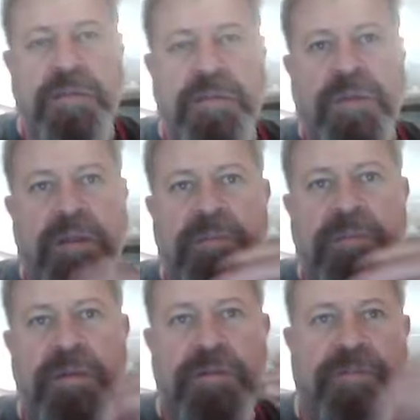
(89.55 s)
that we're going to
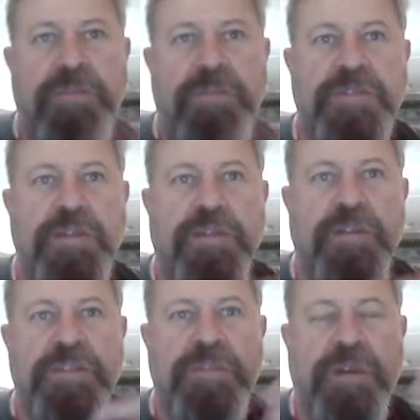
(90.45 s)
build from the geology.